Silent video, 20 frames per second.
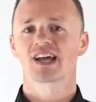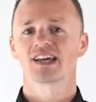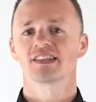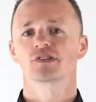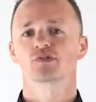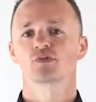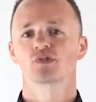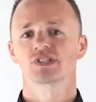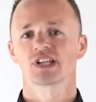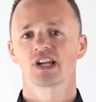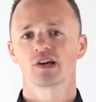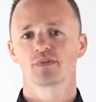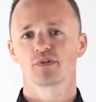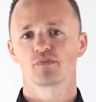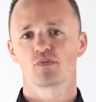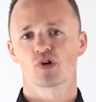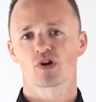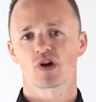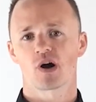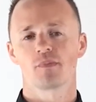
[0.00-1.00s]
this one's a little bit
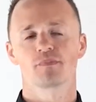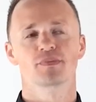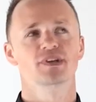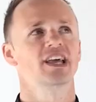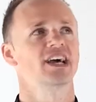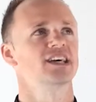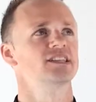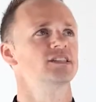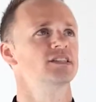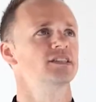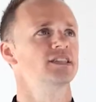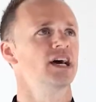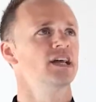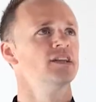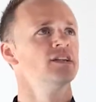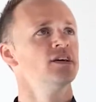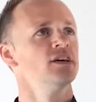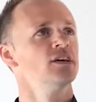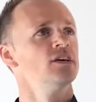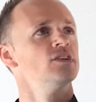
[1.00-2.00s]
more complicated then.
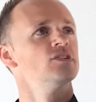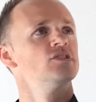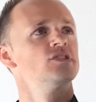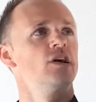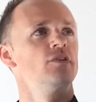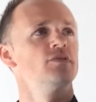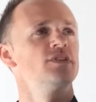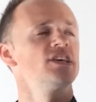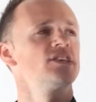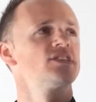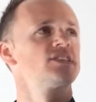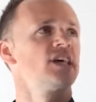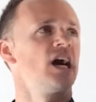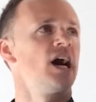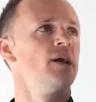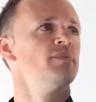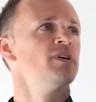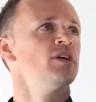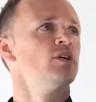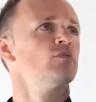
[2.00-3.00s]
So this time
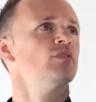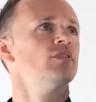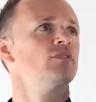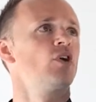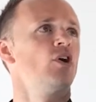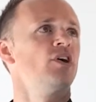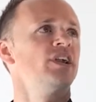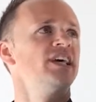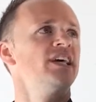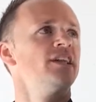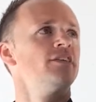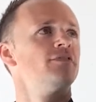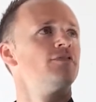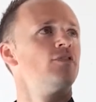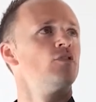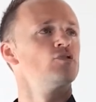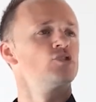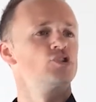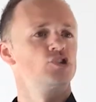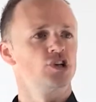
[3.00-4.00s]
we've got an inner
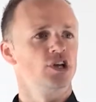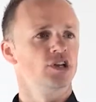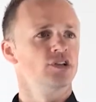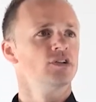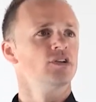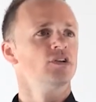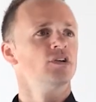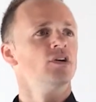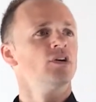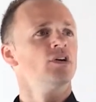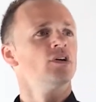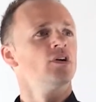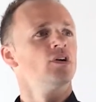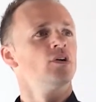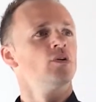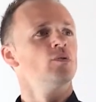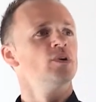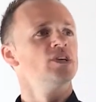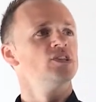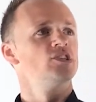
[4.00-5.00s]
function
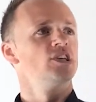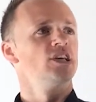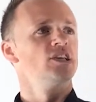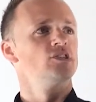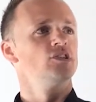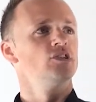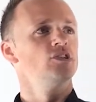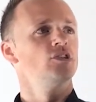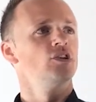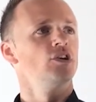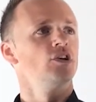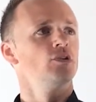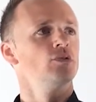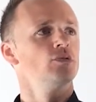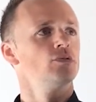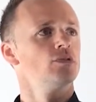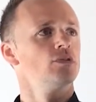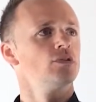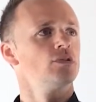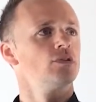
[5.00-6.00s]
which is u
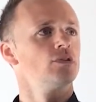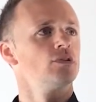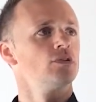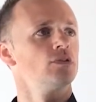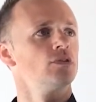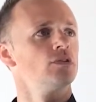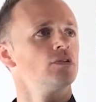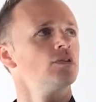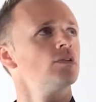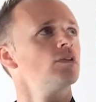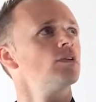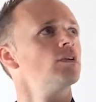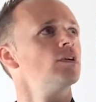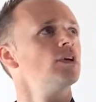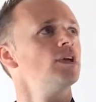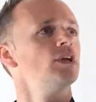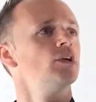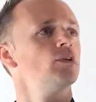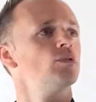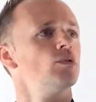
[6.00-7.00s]

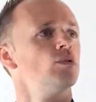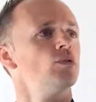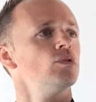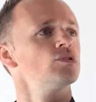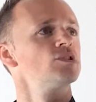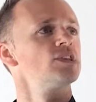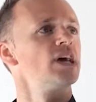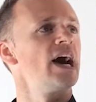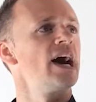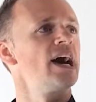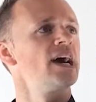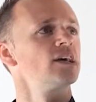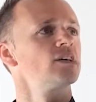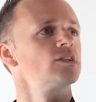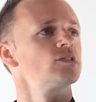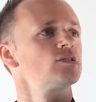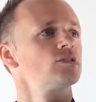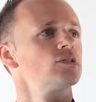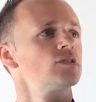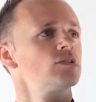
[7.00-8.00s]
equals
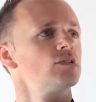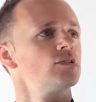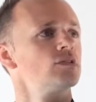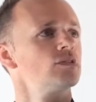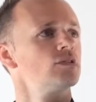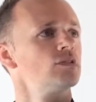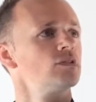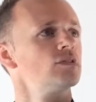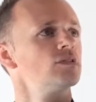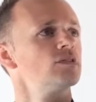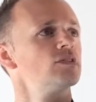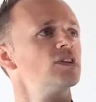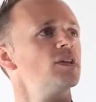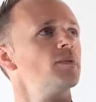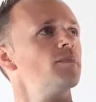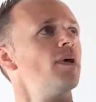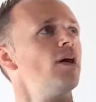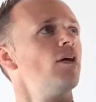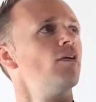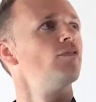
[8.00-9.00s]
x to the
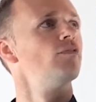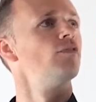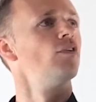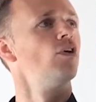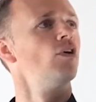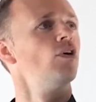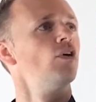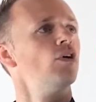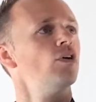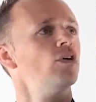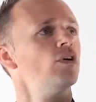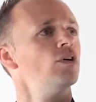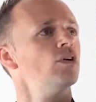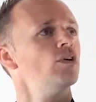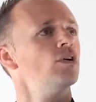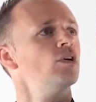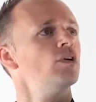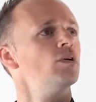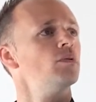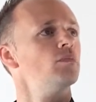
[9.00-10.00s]
power 4
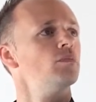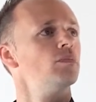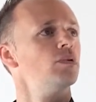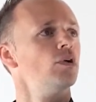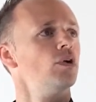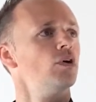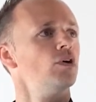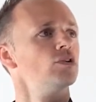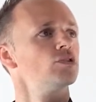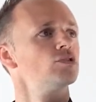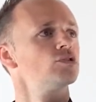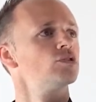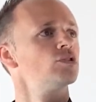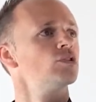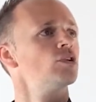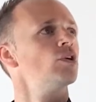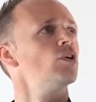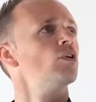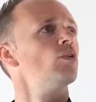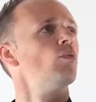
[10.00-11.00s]
plus
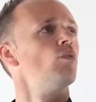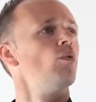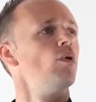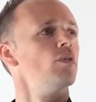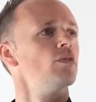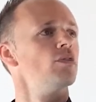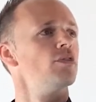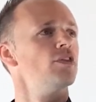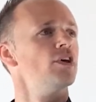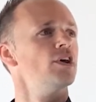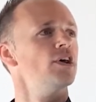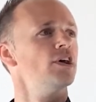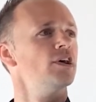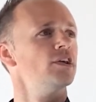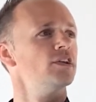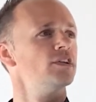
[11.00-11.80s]
1/3